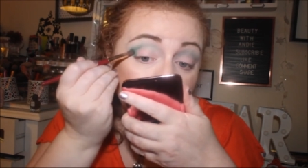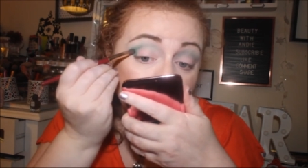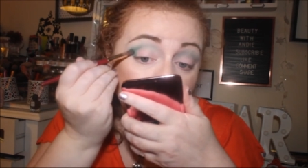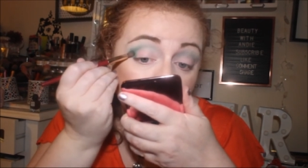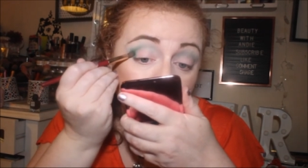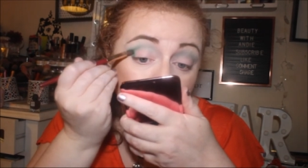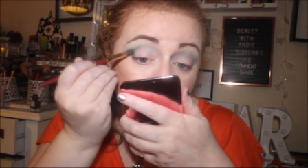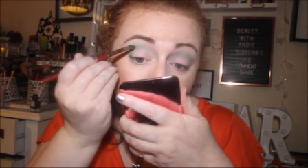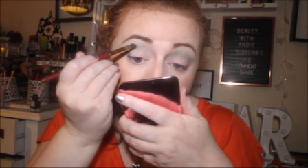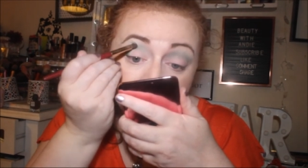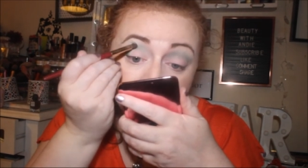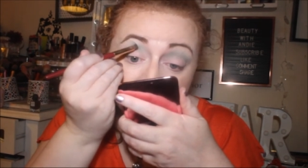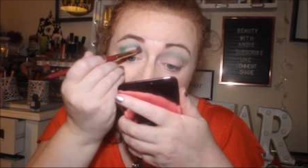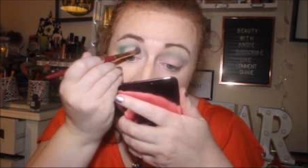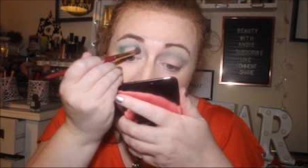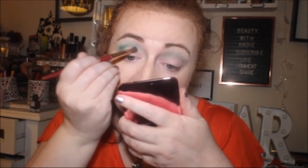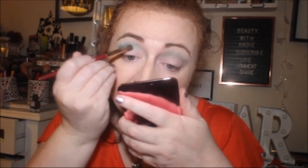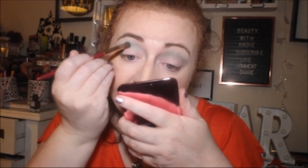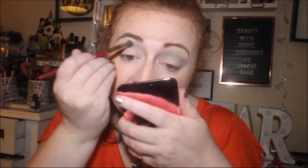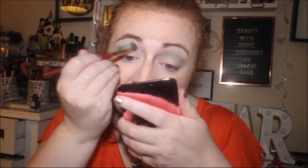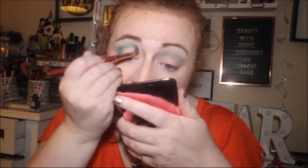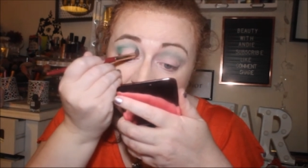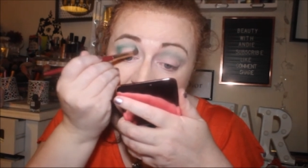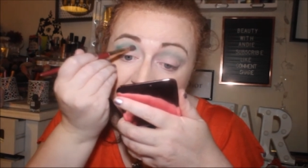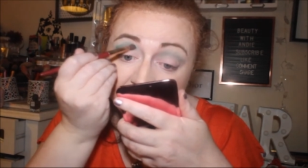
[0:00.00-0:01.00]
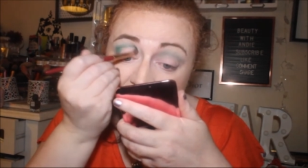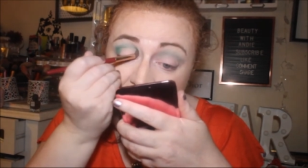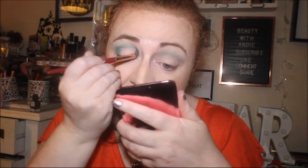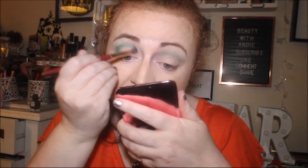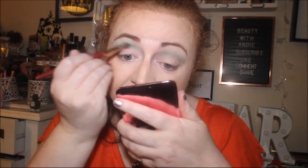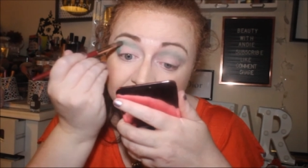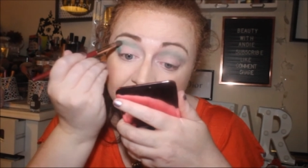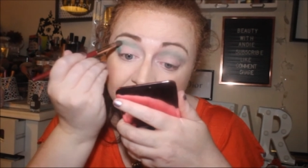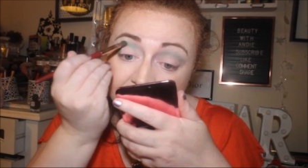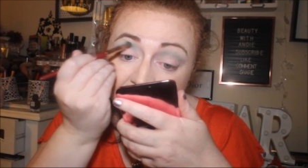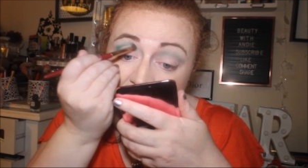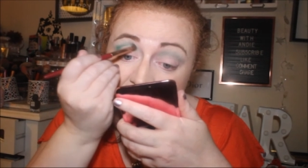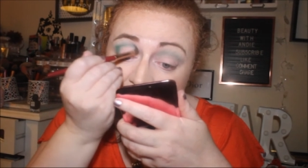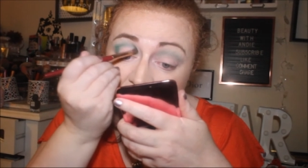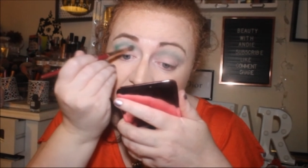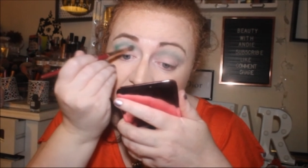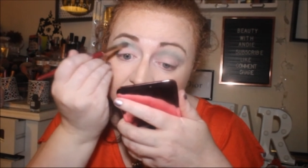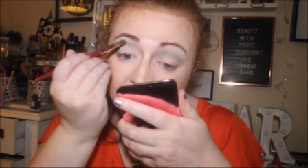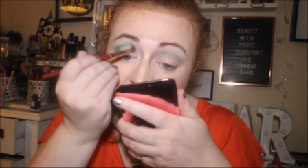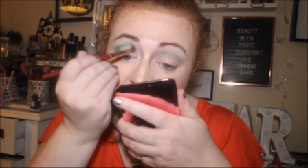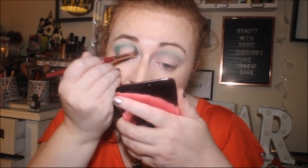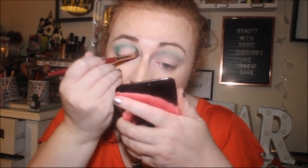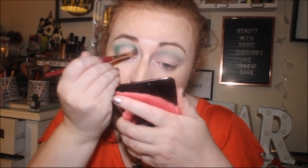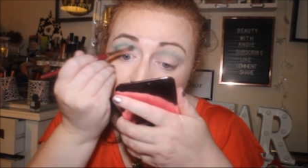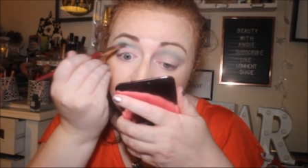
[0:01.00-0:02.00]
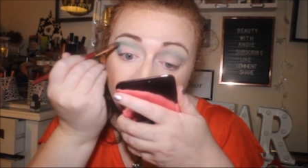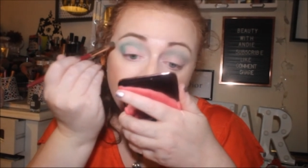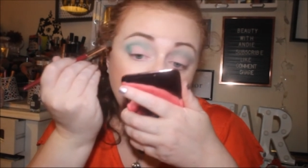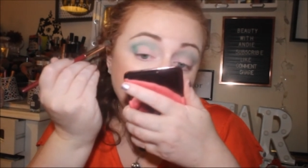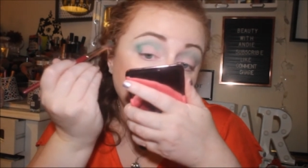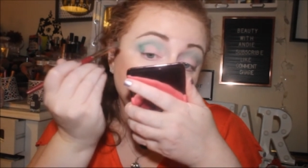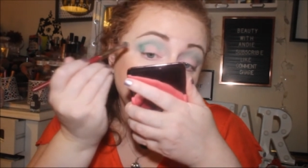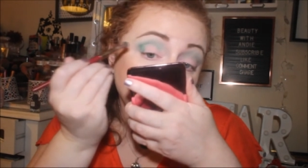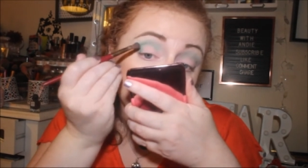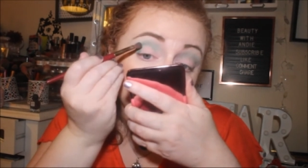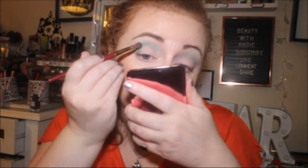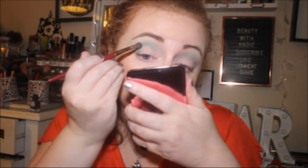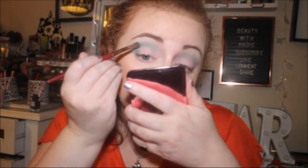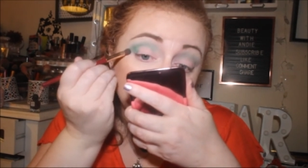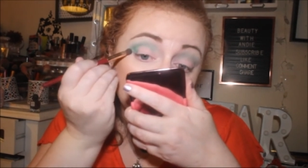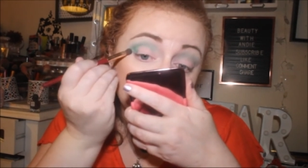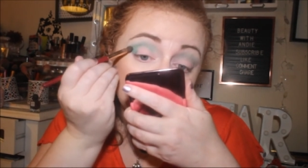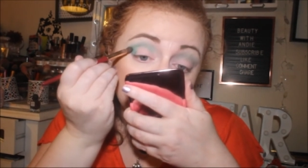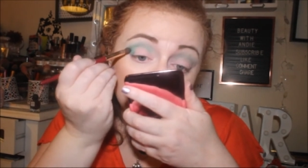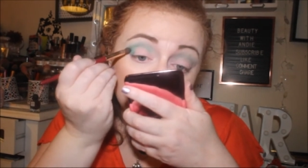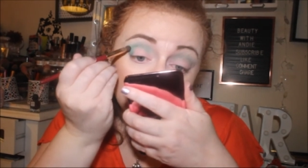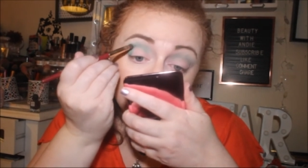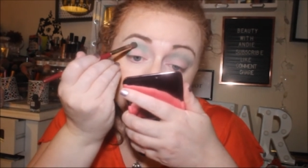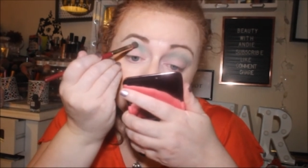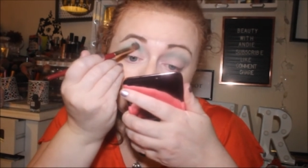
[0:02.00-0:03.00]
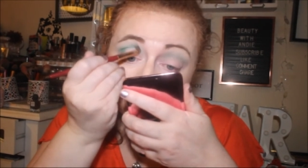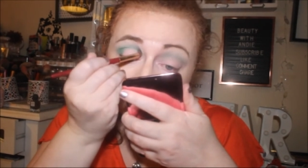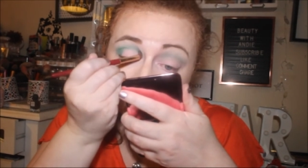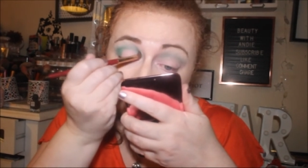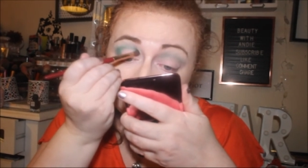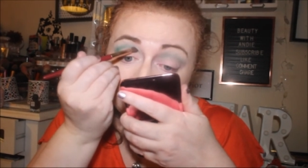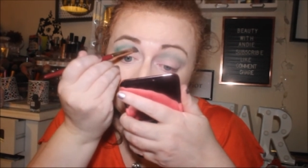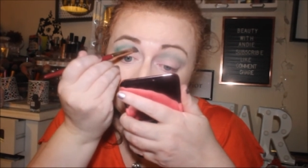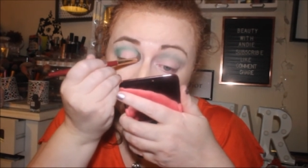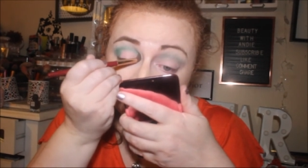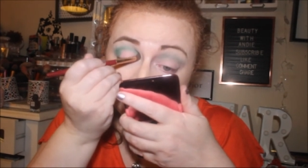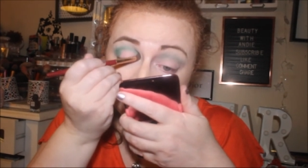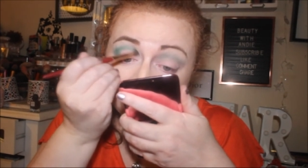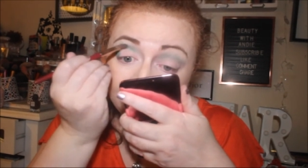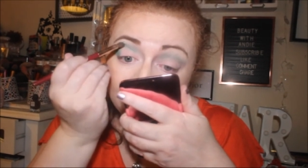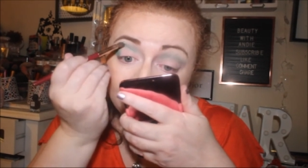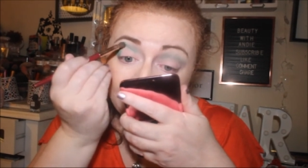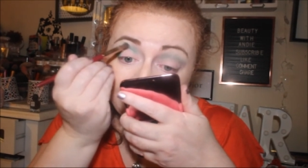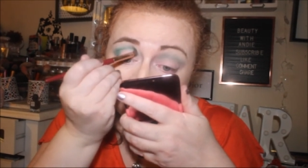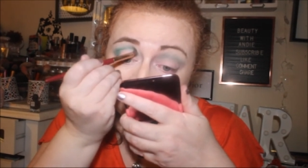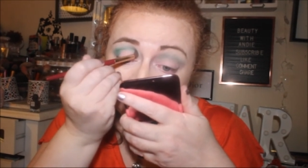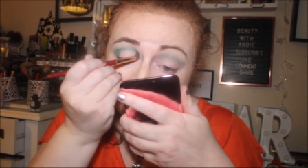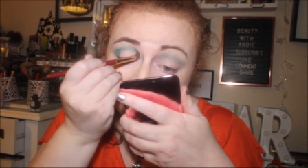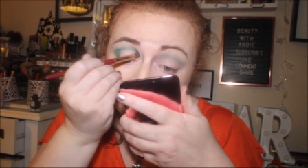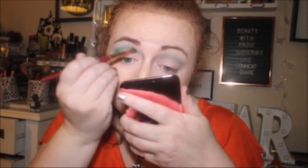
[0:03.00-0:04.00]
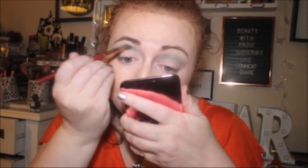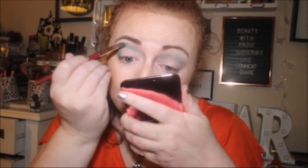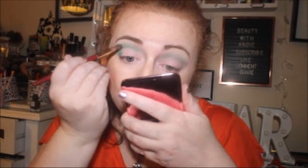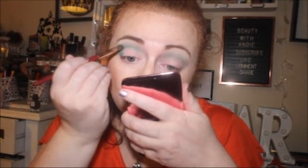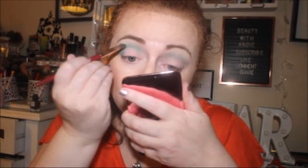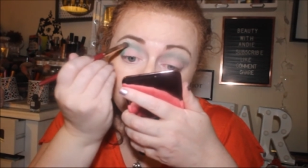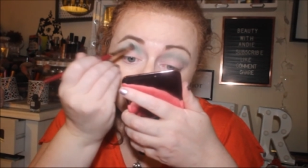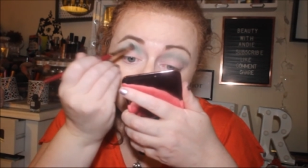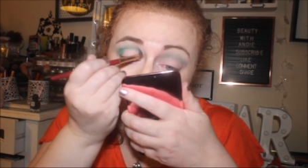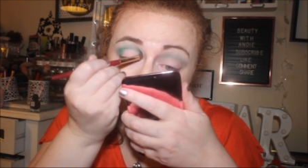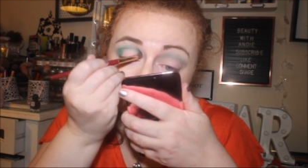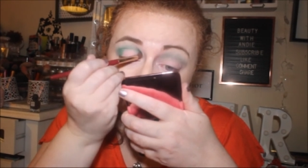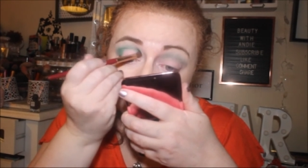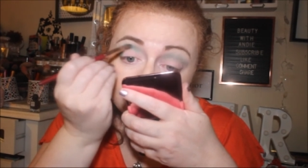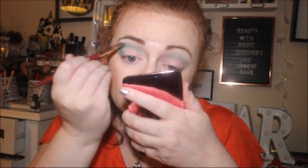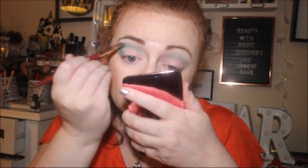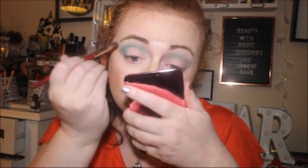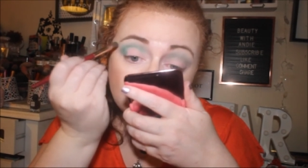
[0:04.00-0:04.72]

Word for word: and bring this into the crease. And I think I like it more.